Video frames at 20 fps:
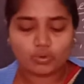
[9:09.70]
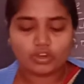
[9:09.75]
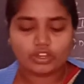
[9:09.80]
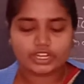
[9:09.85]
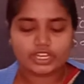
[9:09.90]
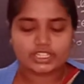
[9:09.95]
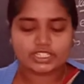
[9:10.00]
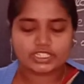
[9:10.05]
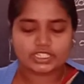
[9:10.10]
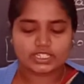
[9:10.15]

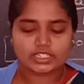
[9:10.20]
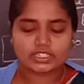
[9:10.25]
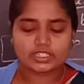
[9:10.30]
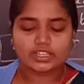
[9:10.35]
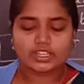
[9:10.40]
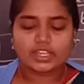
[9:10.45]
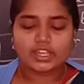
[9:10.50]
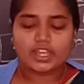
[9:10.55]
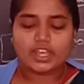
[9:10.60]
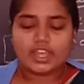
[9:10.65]
origin.
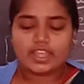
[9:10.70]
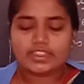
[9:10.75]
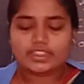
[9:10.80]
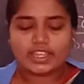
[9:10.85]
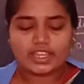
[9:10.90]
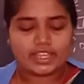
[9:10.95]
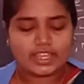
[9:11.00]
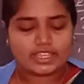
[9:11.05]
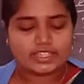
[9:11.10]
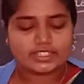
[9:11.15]

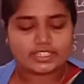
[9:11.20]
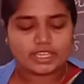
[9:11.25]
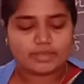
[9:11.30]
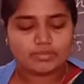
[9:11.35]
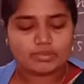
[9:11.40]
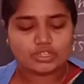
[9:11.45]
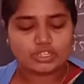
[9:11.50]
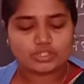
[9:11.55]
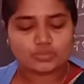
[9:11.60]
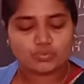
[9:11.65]
The
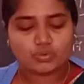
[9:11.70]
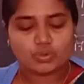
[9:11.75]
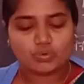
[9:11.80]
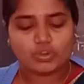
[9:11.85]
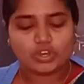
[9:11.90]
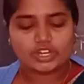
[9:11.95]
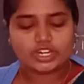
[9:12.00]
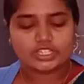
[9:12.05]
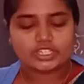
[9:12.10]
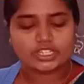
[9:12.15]
Eskimos who
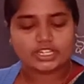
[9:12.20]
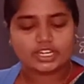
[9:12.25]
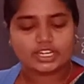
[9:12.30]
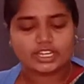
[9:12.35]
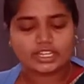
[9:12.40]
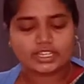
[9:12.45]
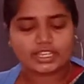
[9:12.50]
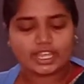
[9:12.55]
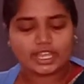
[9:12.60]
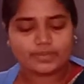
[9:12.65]

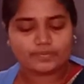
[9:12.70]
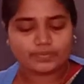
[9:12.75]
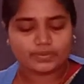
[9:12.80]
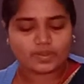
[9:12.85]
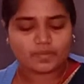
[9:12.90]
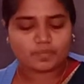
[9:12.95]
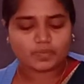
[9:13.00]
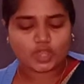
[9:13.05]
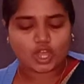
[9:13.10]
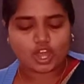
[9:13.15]
originally came
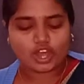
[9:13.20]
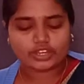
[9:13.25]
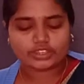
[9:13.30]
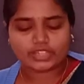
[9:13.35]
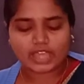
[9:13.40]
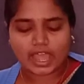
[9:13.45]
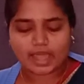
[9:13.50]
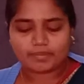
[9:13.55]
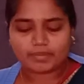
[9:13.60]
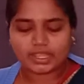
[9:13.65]
from North